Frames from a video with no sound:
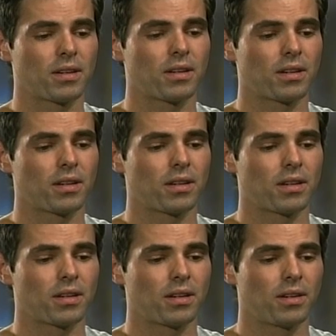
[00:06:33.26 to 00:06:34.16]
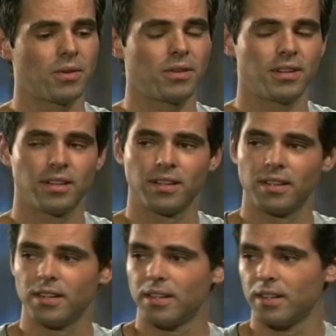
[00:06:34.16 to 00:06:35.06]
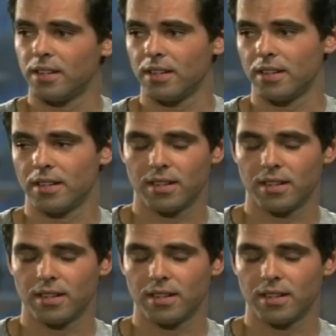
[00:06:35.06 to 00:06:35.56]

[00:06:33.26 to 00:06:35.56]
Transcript: Nothing is said.